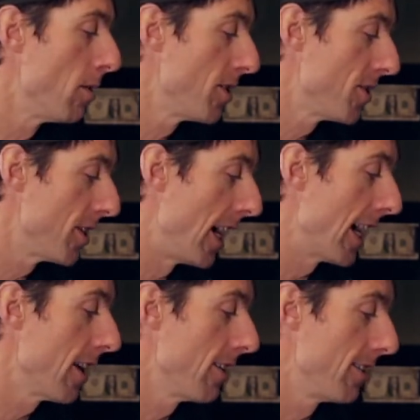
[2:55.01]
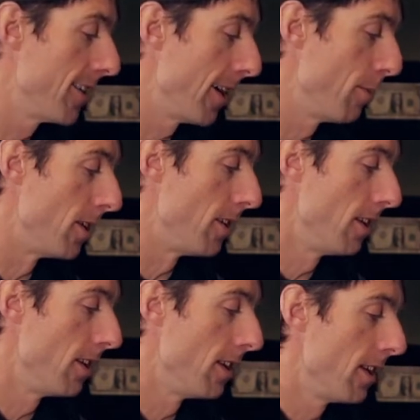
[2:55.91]
Stock double
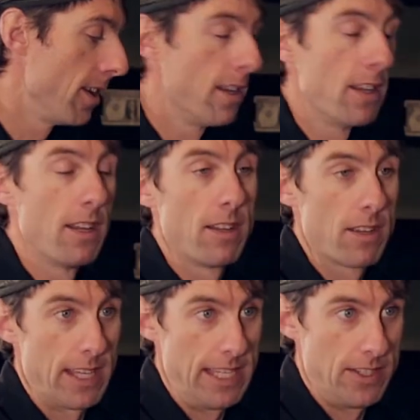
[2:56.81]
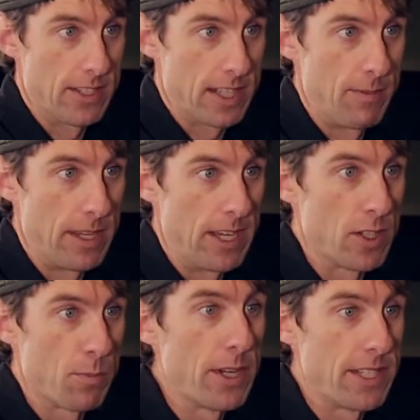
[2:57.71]
easiest climbing gear
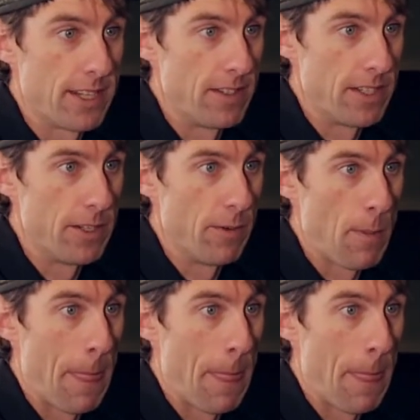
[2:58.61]
is 0.72.